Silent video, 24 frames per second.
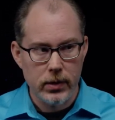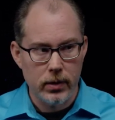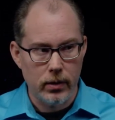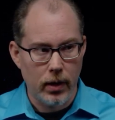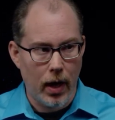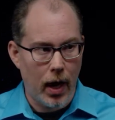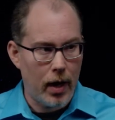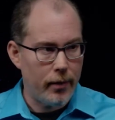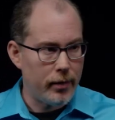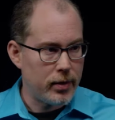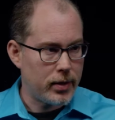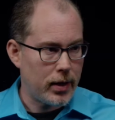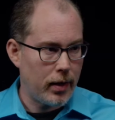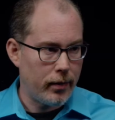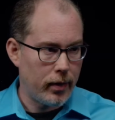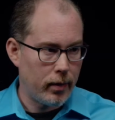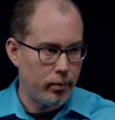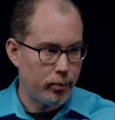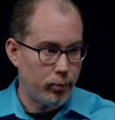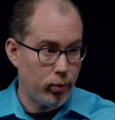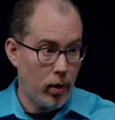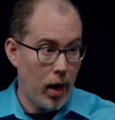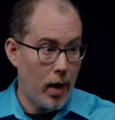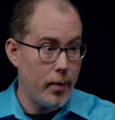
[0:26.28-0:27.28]
A lot of us have a
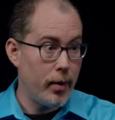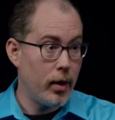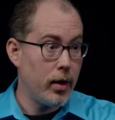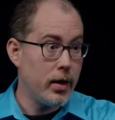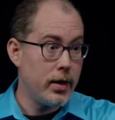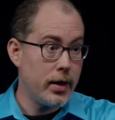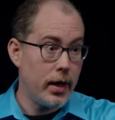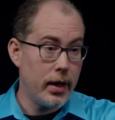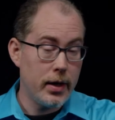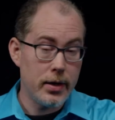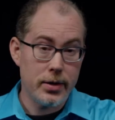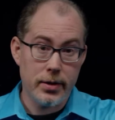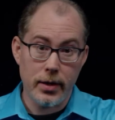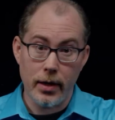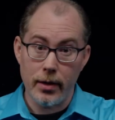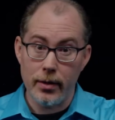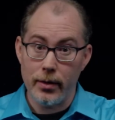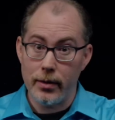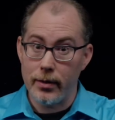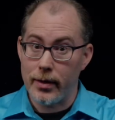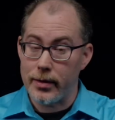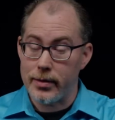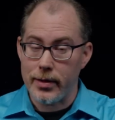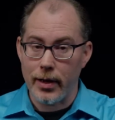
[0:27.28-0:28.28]
primary data
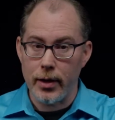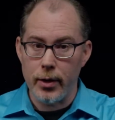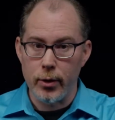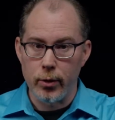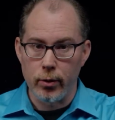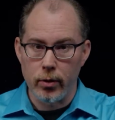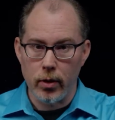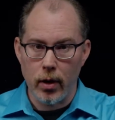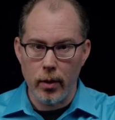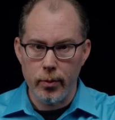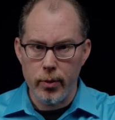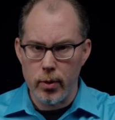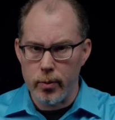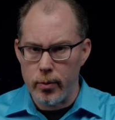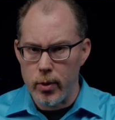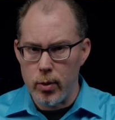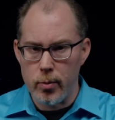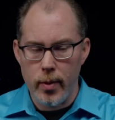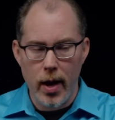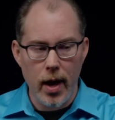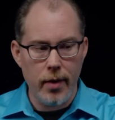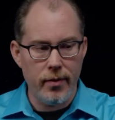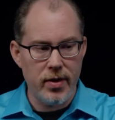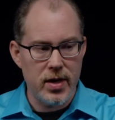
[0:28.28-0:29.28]
center. That's how you grew up. You, you
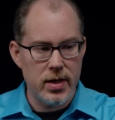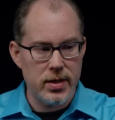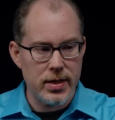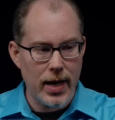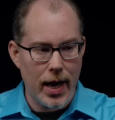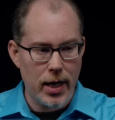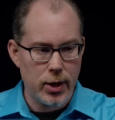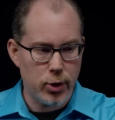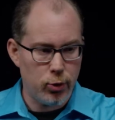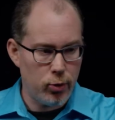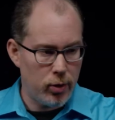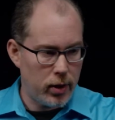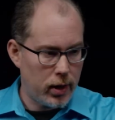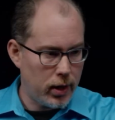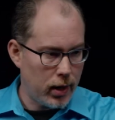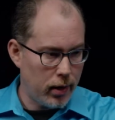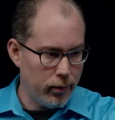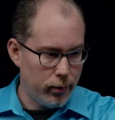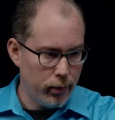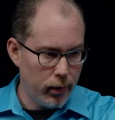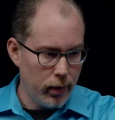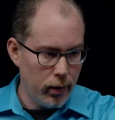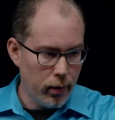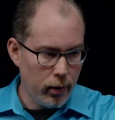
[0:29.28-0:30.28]
may have a disaster
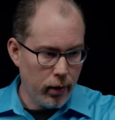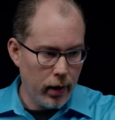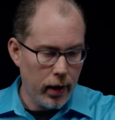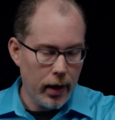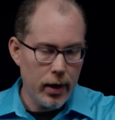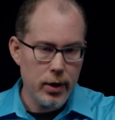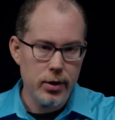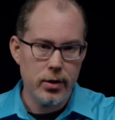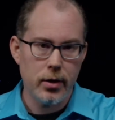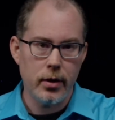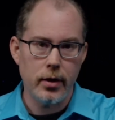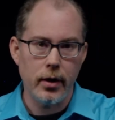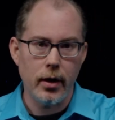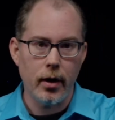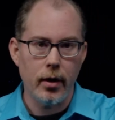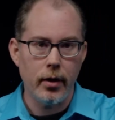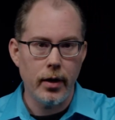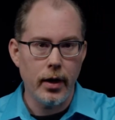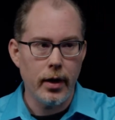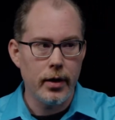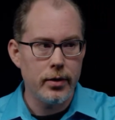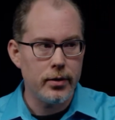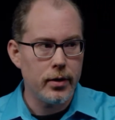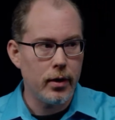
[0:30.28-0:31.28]
recovery location, DR
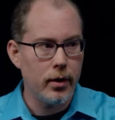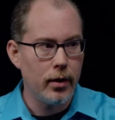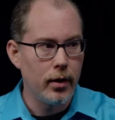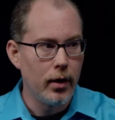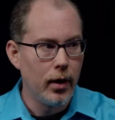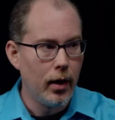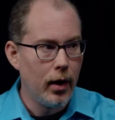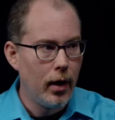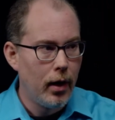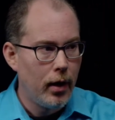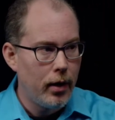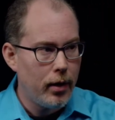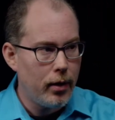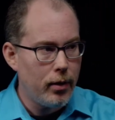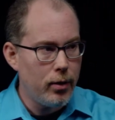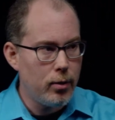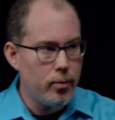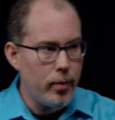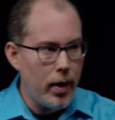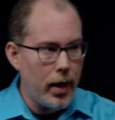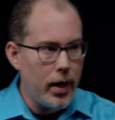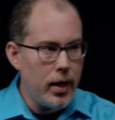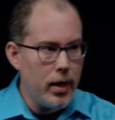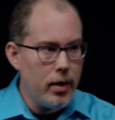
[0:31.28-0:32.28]
data center. You
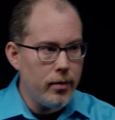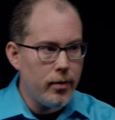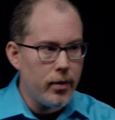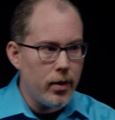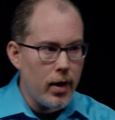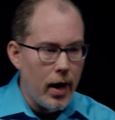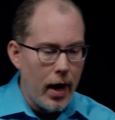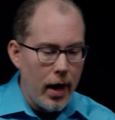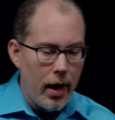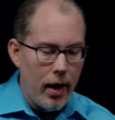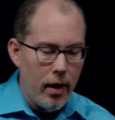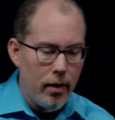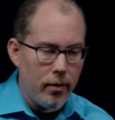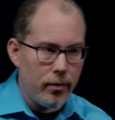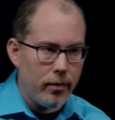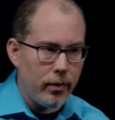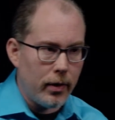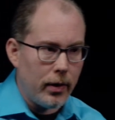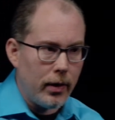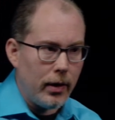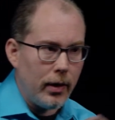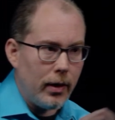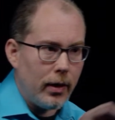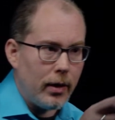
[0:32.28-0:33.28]
may even have
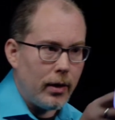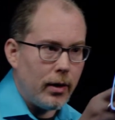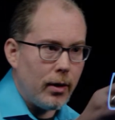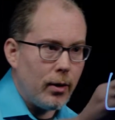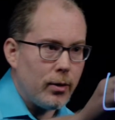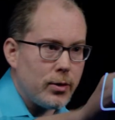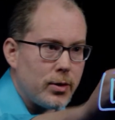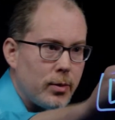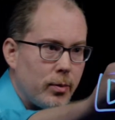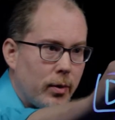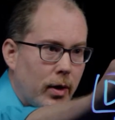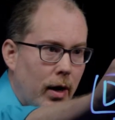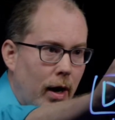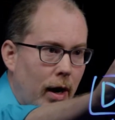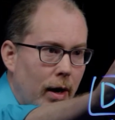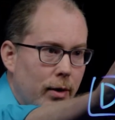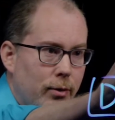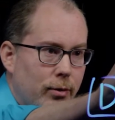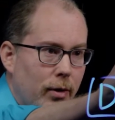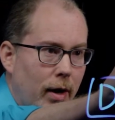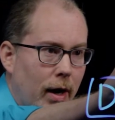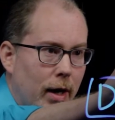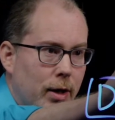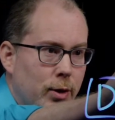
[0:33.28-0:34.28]
you know, some
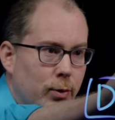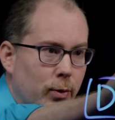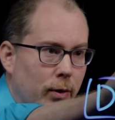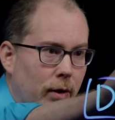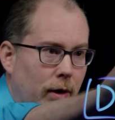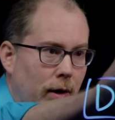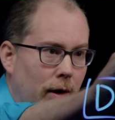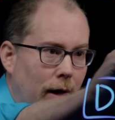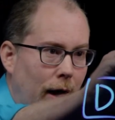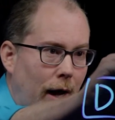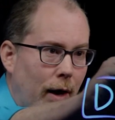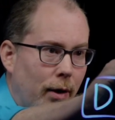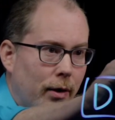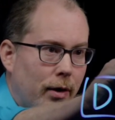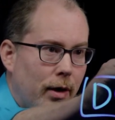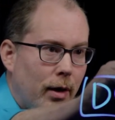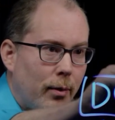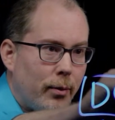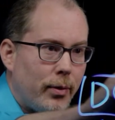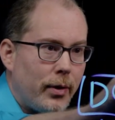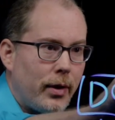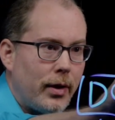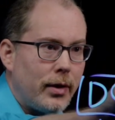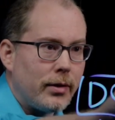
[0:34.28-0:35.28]
contracts with cloud
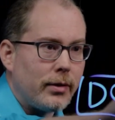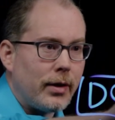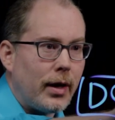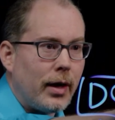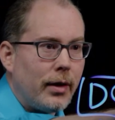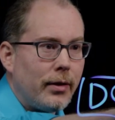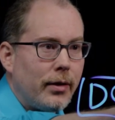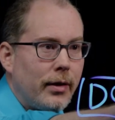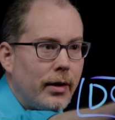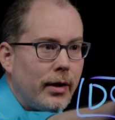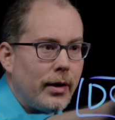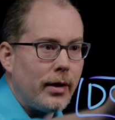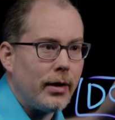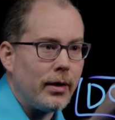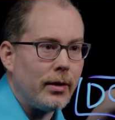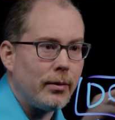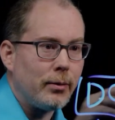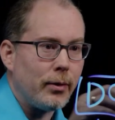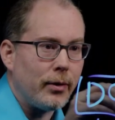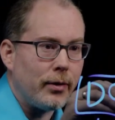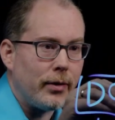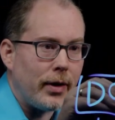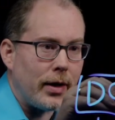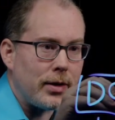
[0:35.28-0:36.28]
companies out there,
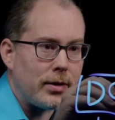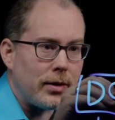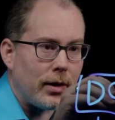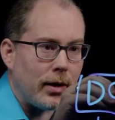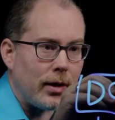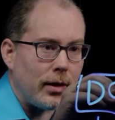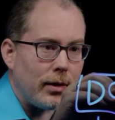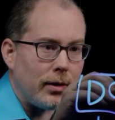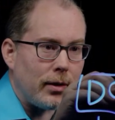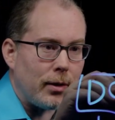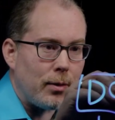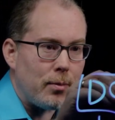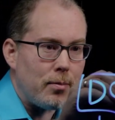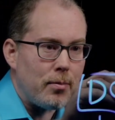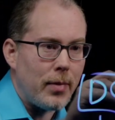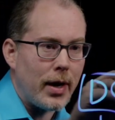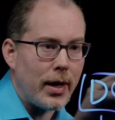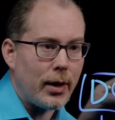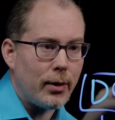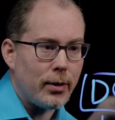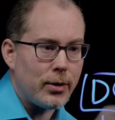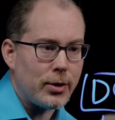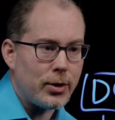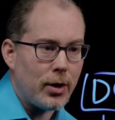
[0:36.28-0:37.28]
whether that's, uh, you know,
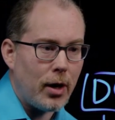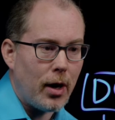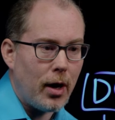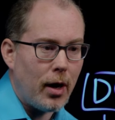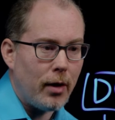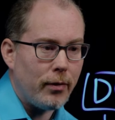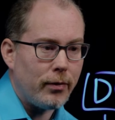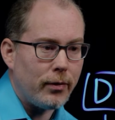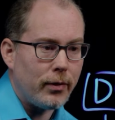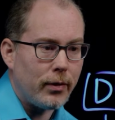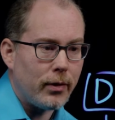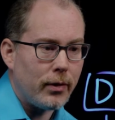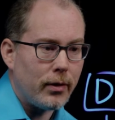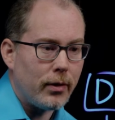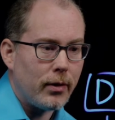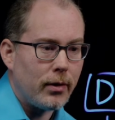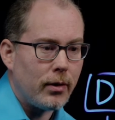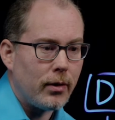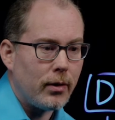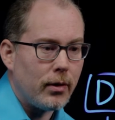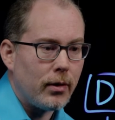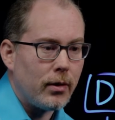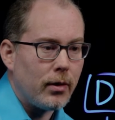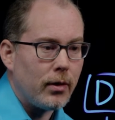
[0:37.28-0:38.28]
Microsoft
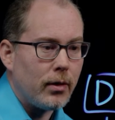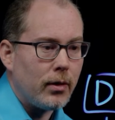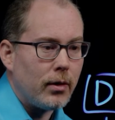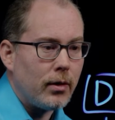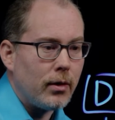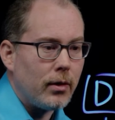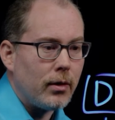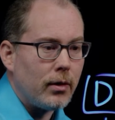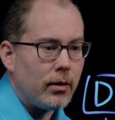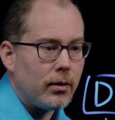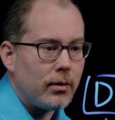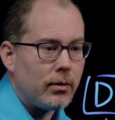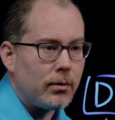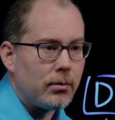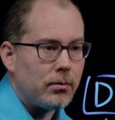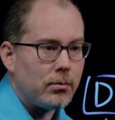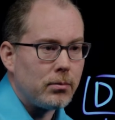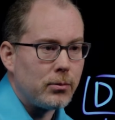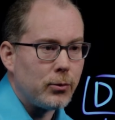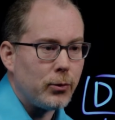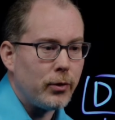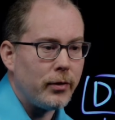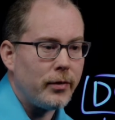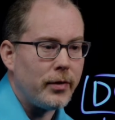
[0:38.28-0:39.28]

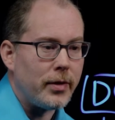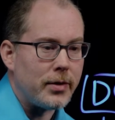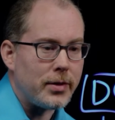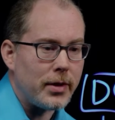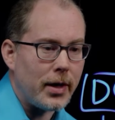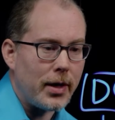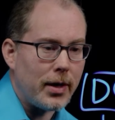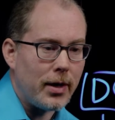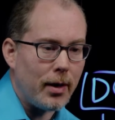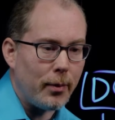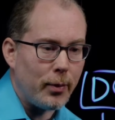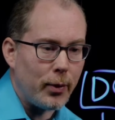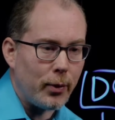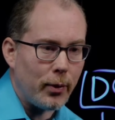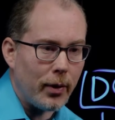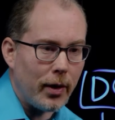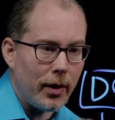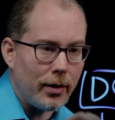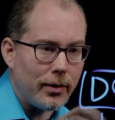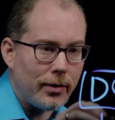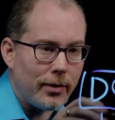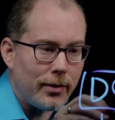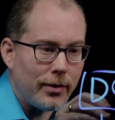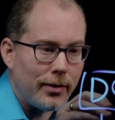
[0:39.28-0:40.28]
or even it's
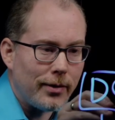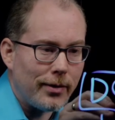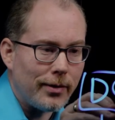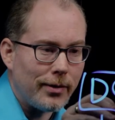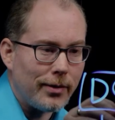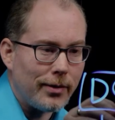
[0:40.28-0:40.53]
AWS.